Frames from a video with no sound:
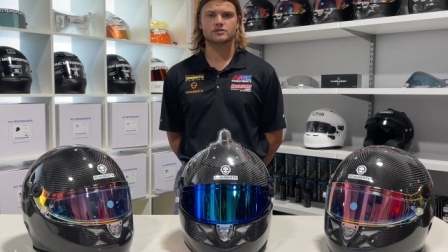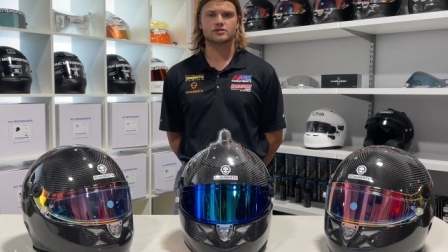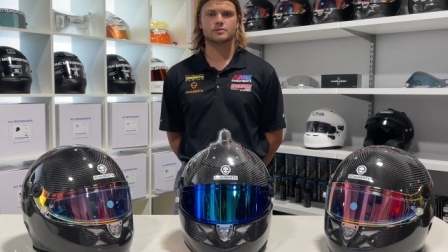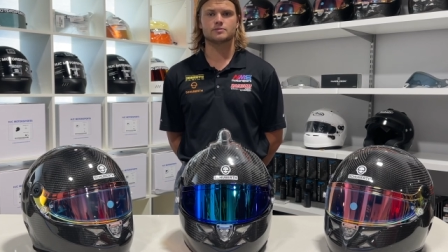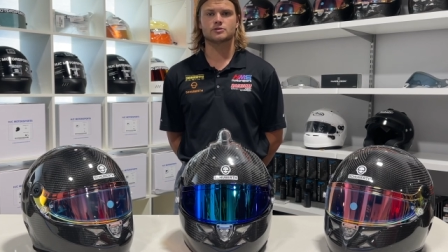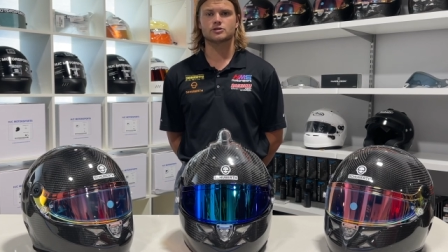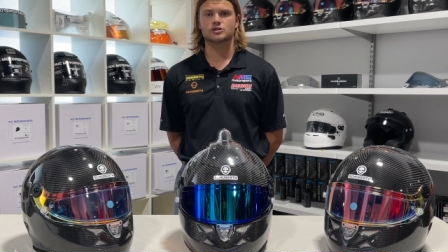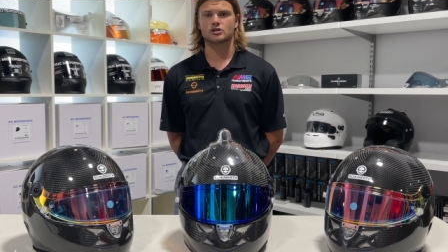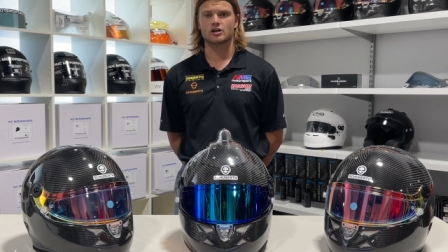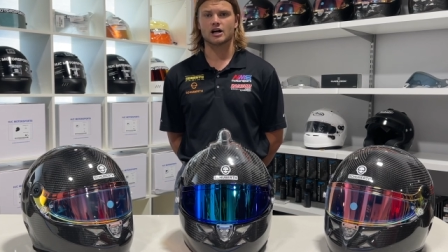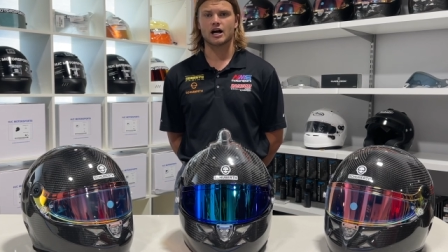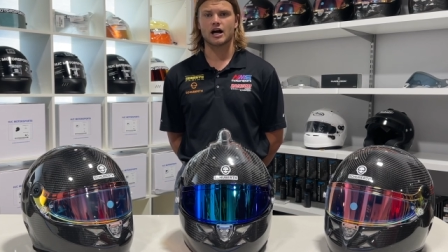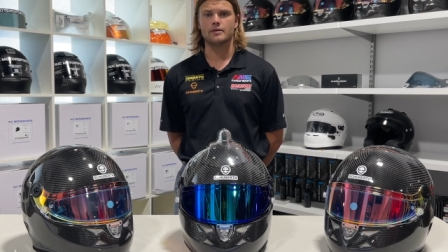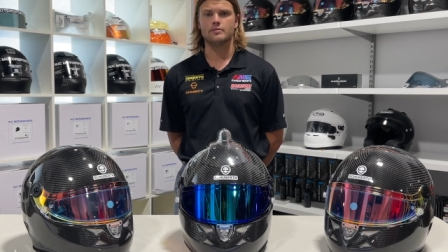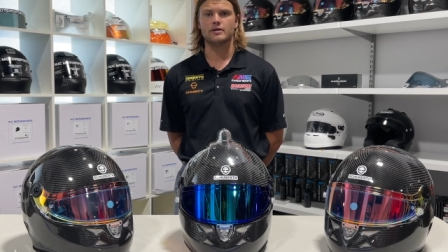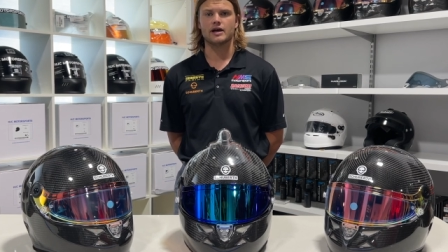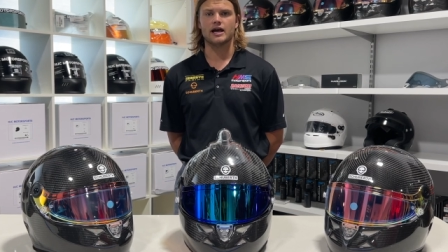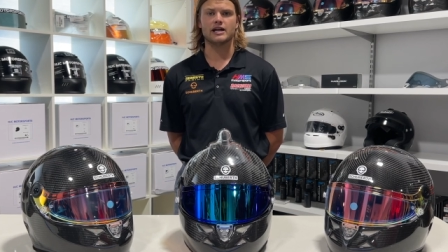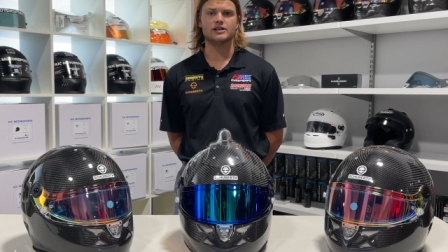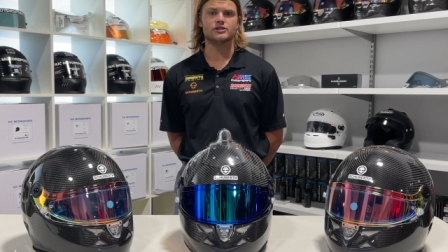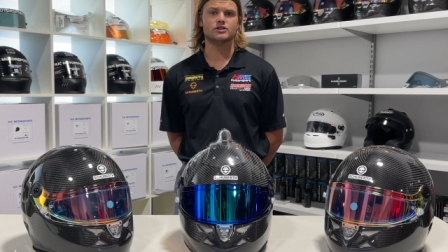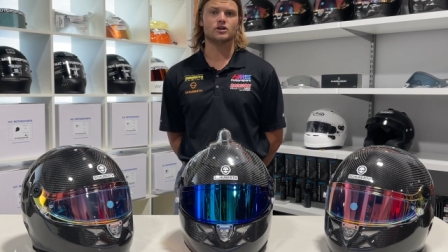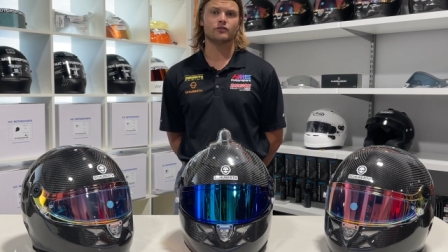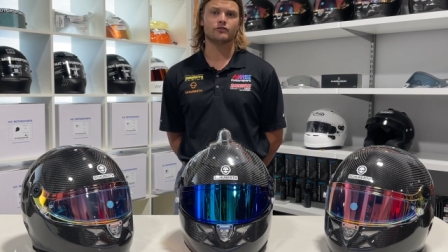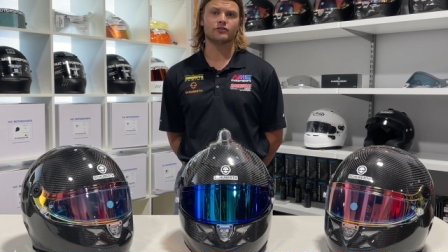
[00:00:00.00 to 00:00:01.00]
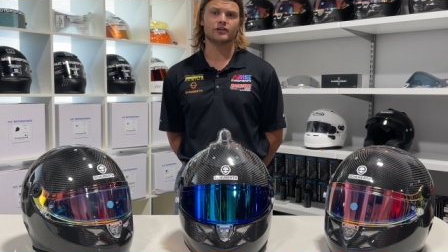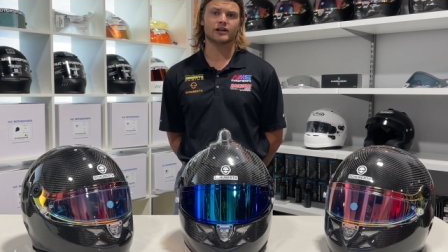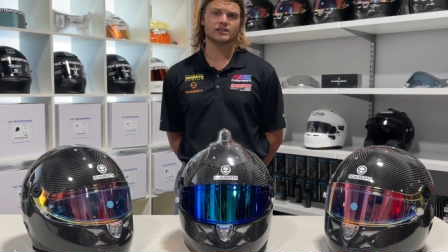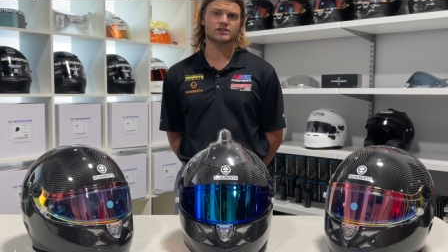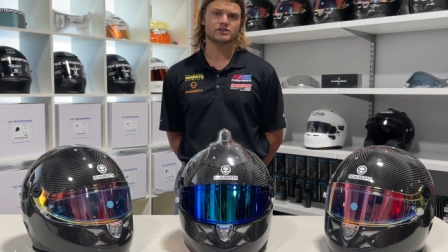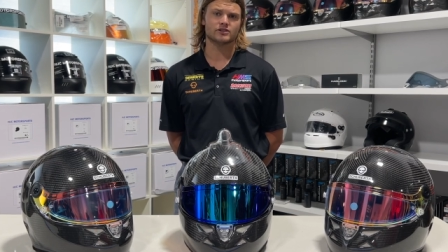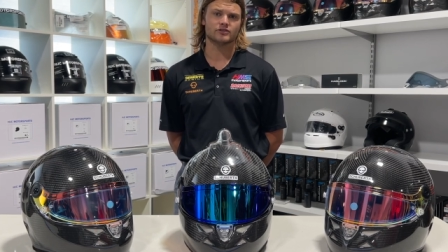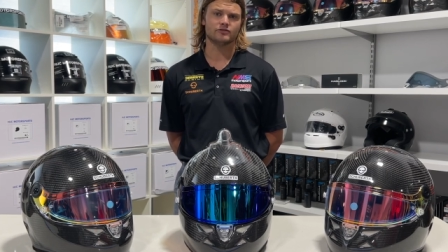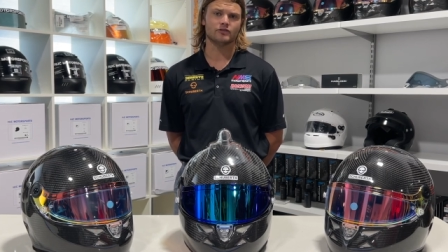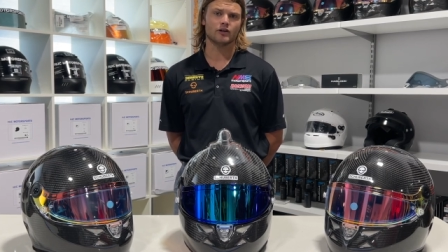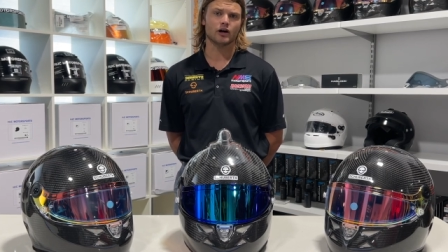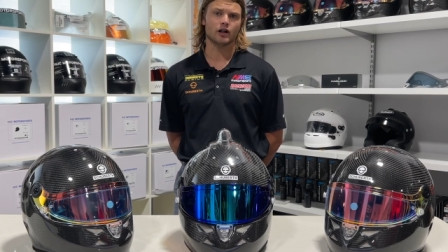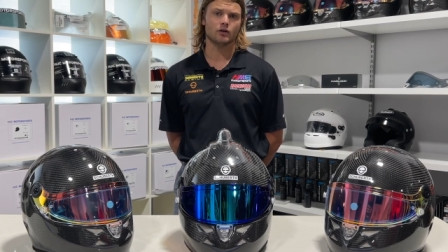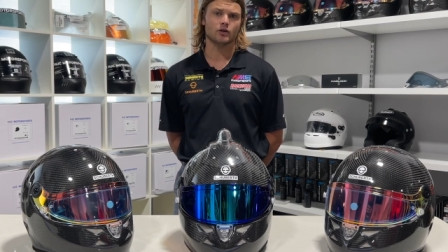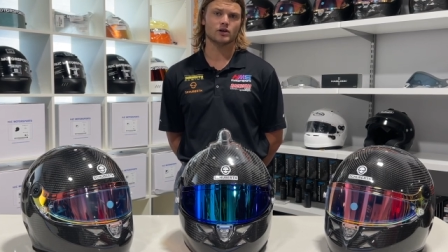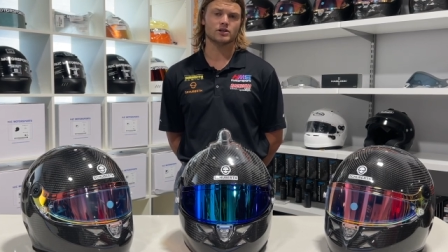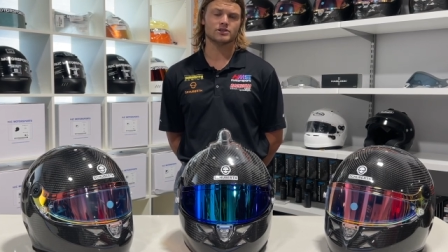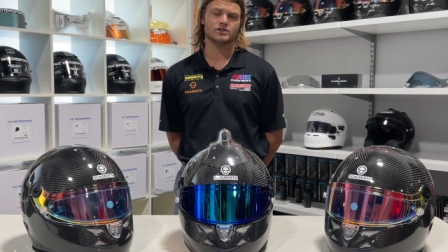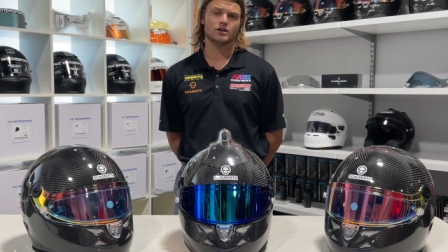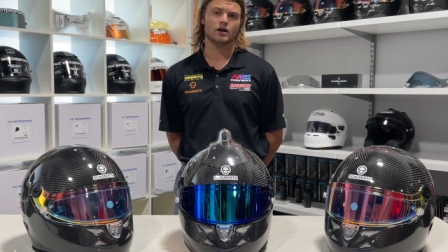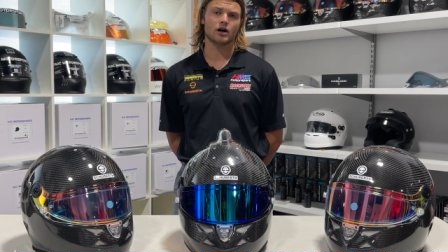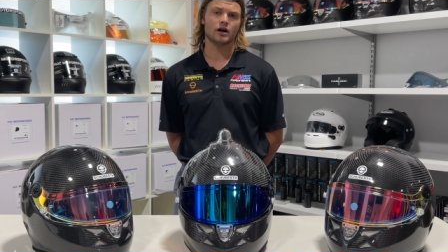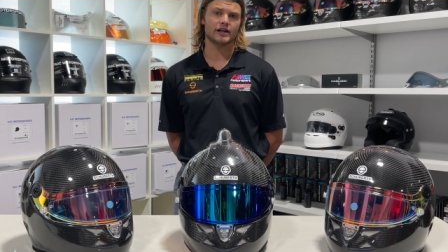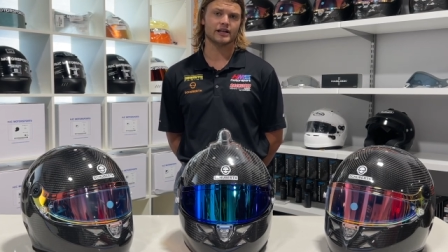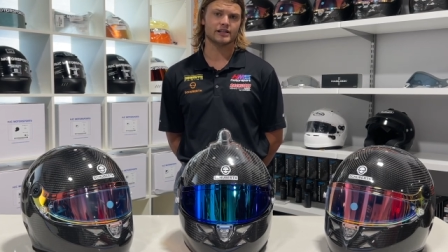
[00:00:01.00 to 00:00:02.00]
subscribe, and don't forget to follow
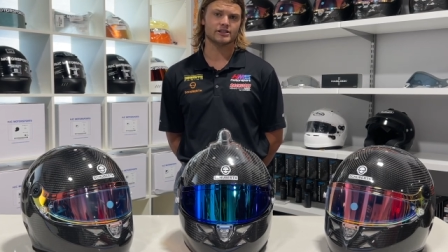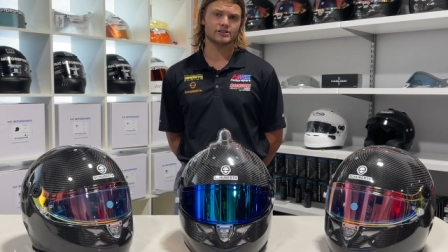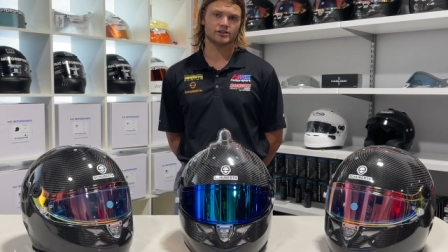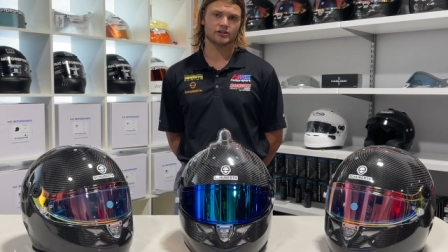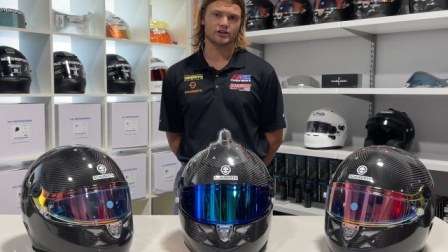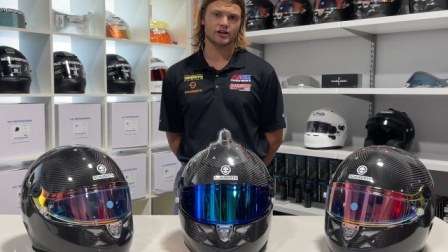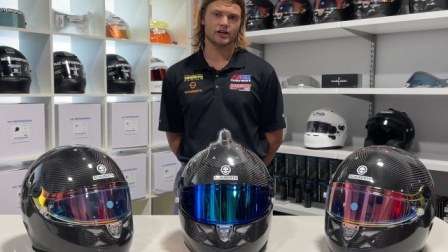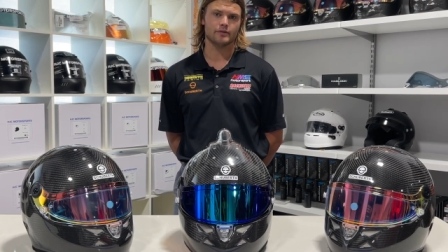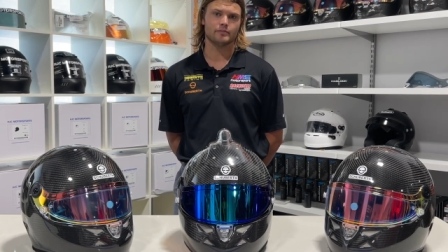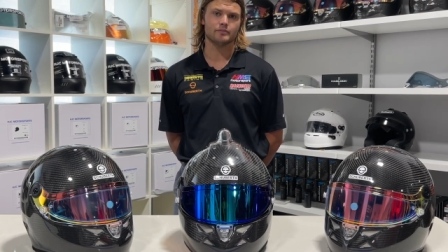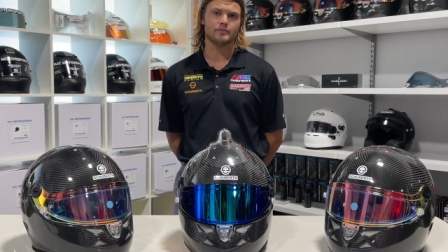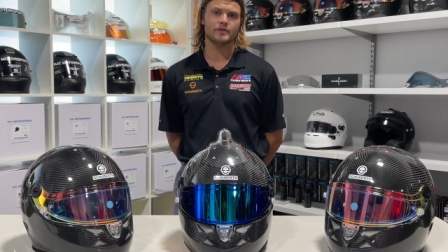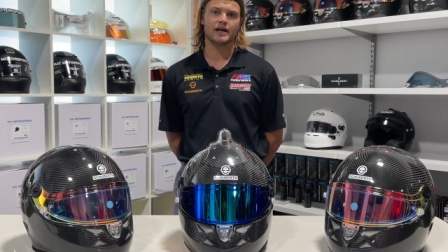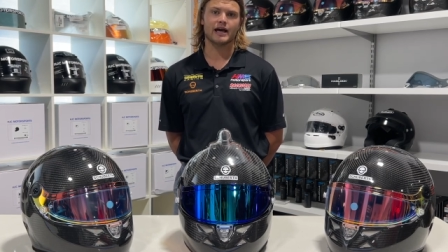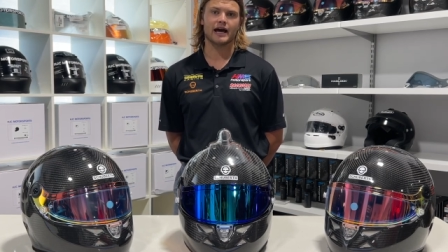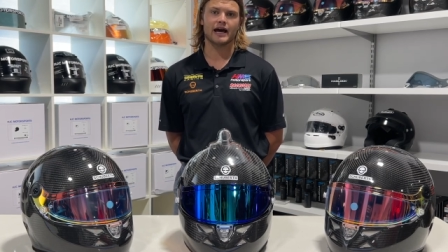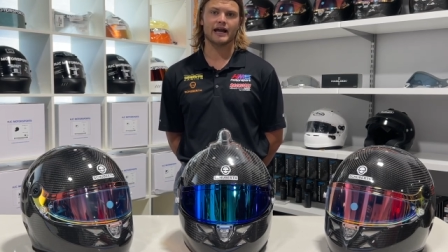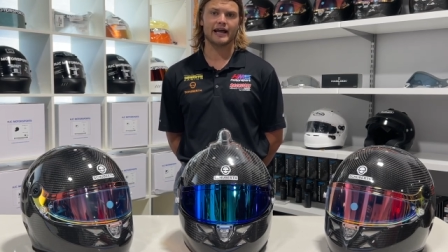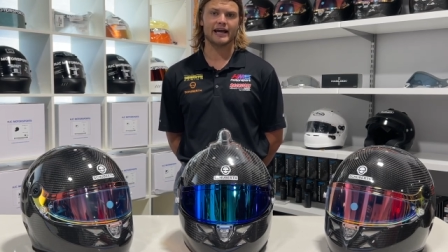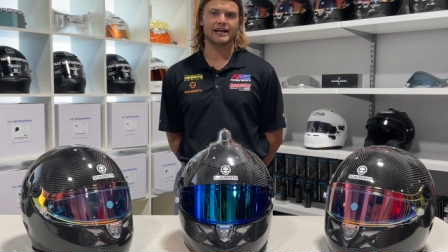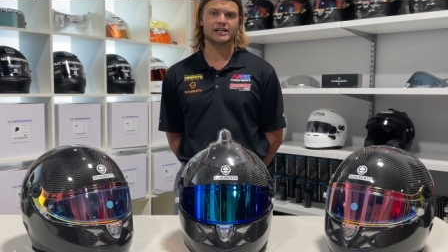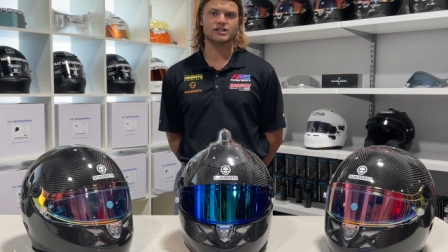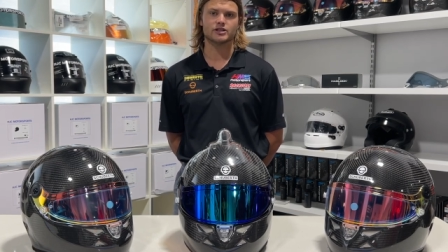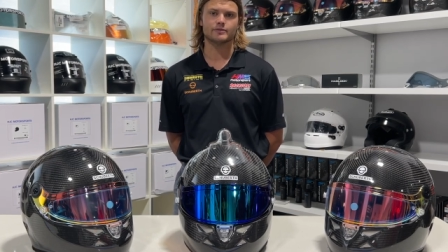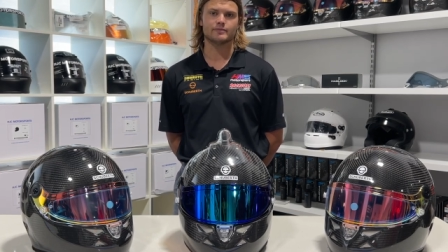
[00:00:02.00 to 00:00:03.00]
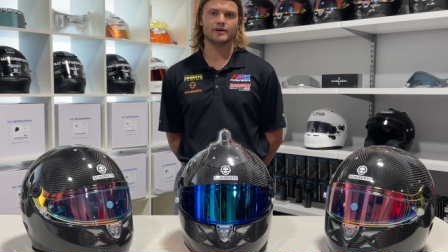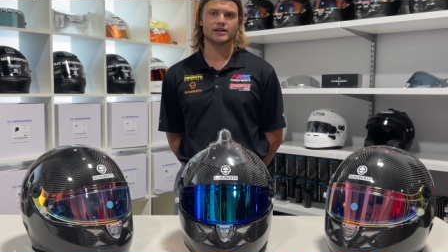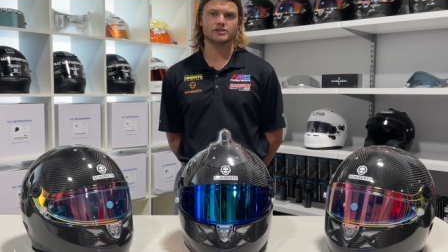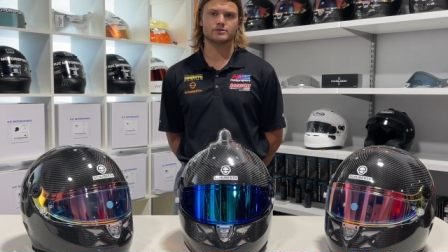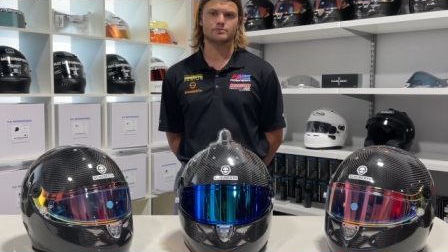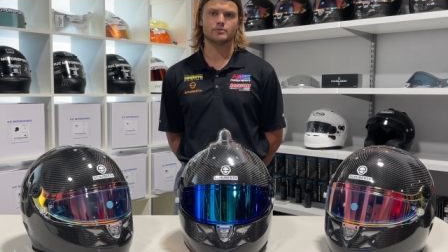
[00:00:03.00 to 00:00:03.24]
us on Instagram at HMS